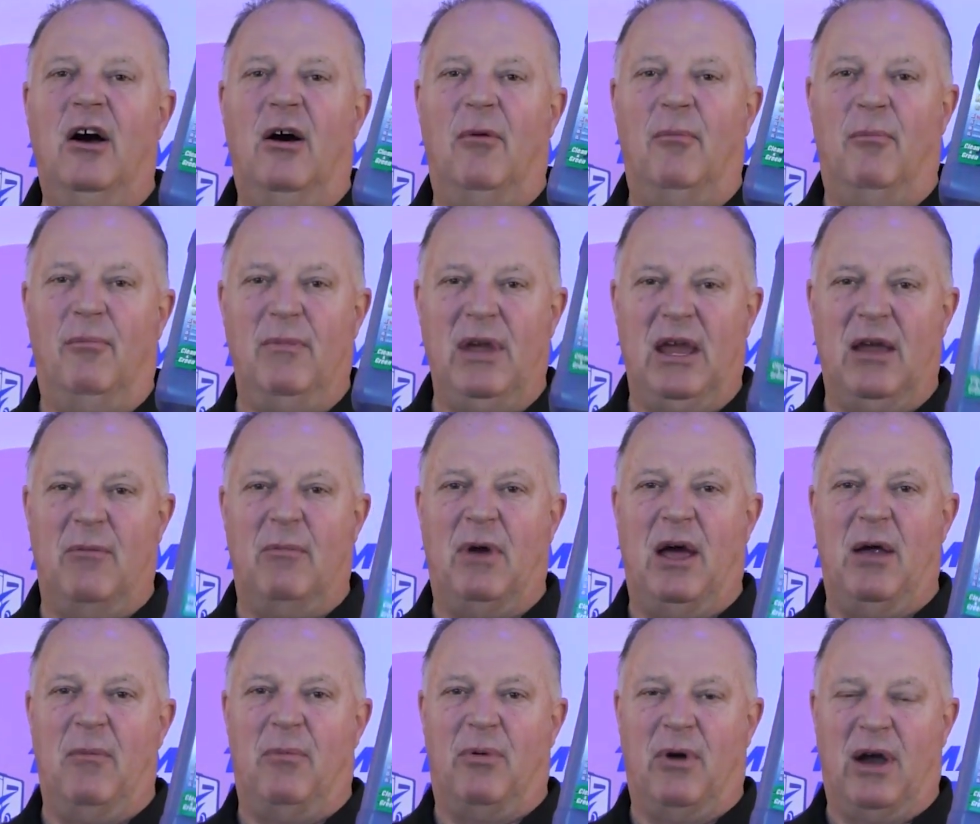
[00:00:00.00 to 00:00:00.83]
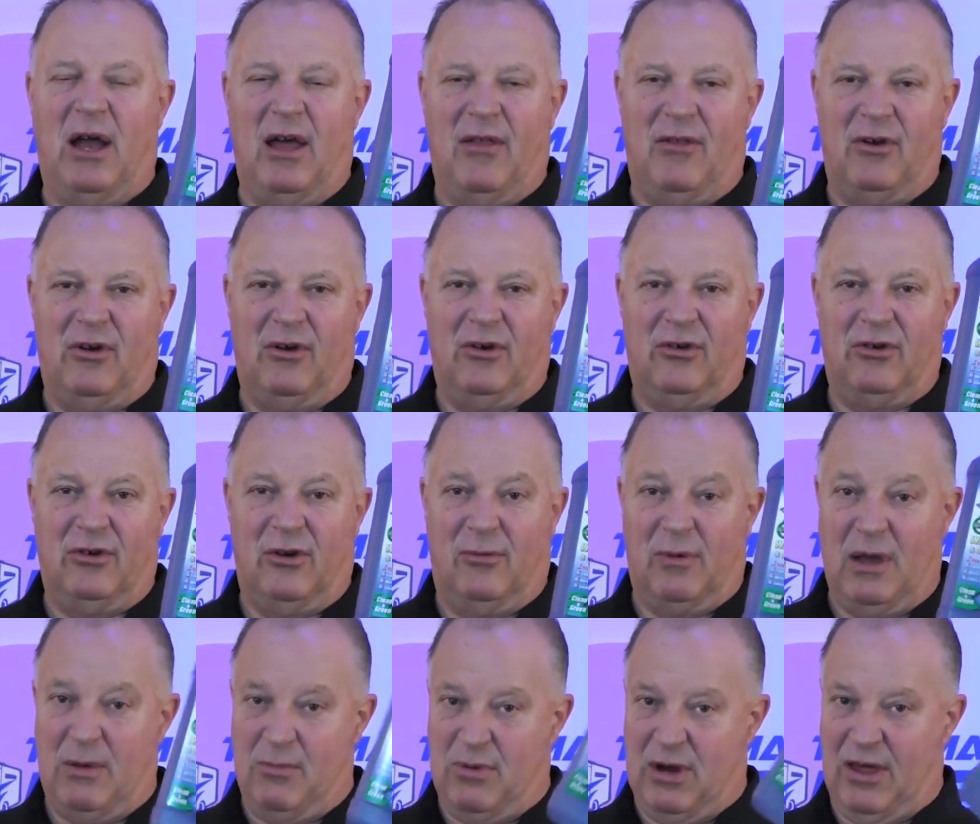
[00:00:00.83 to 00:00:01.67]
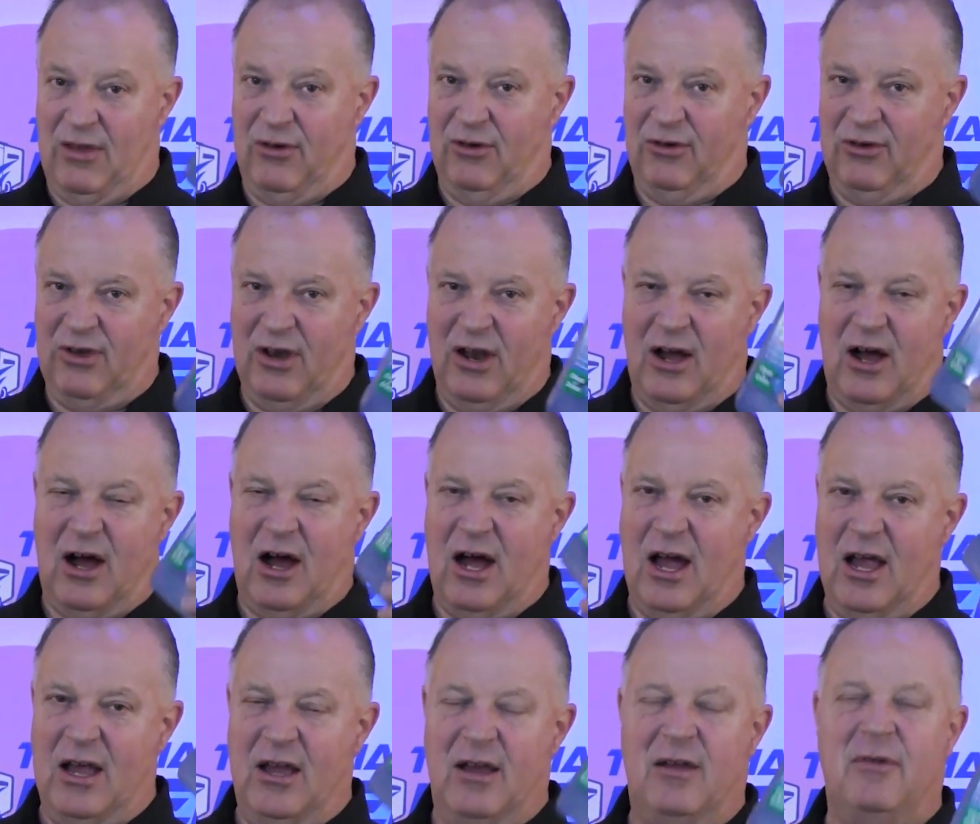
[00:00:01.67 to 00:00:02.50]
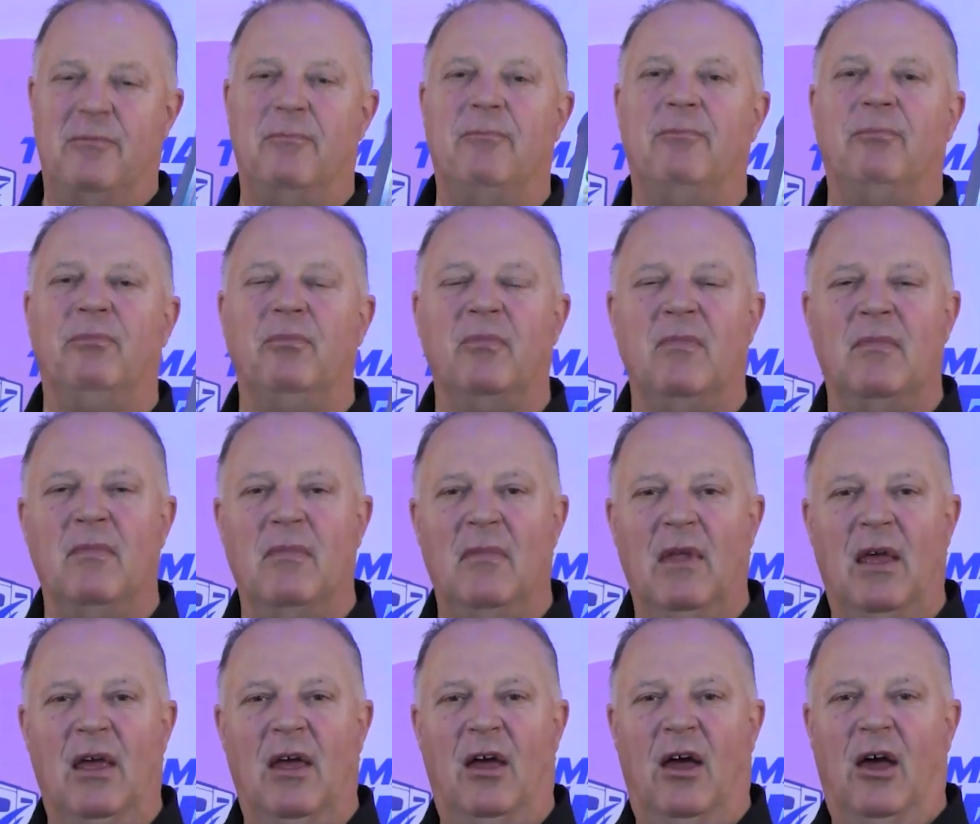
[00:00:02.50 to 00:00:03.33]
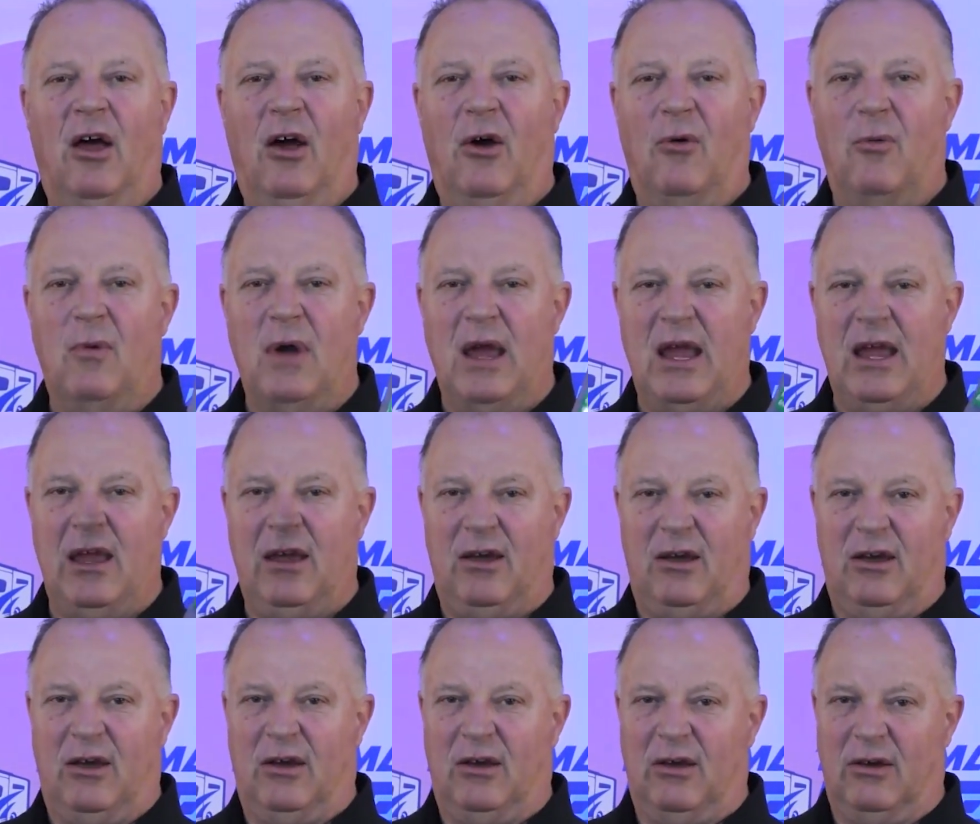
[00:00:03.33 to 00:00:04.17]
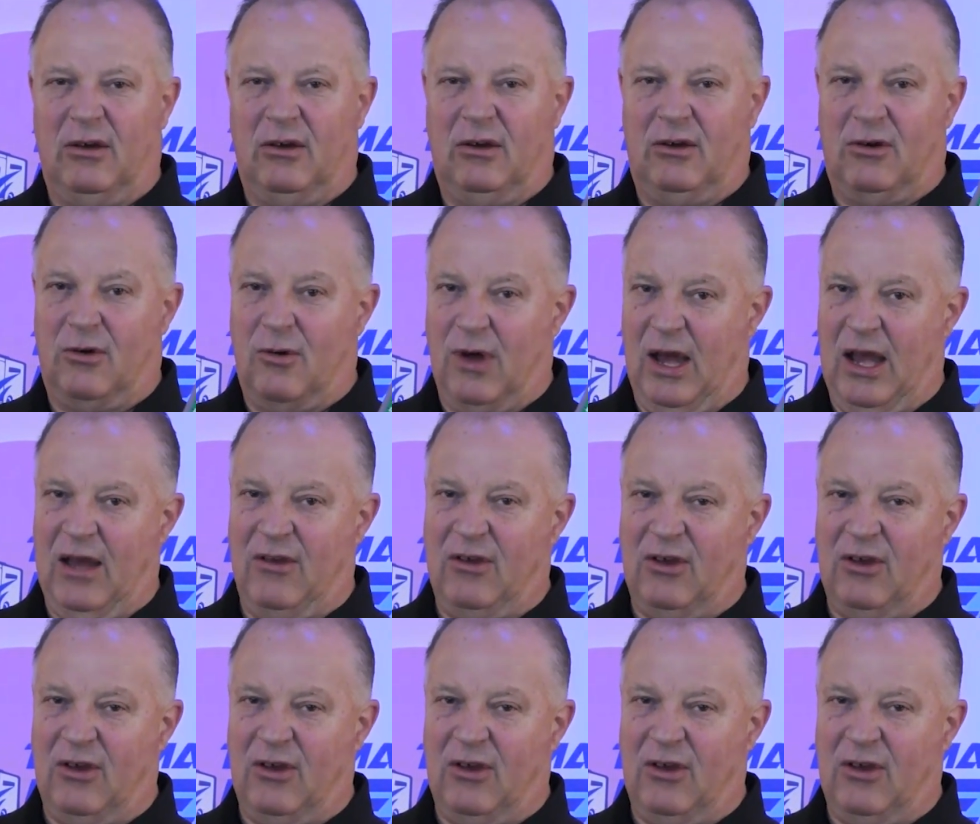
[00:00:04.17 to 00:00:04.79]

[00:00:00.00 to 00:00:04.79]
Me and my brothers, or my brothers and I, we created this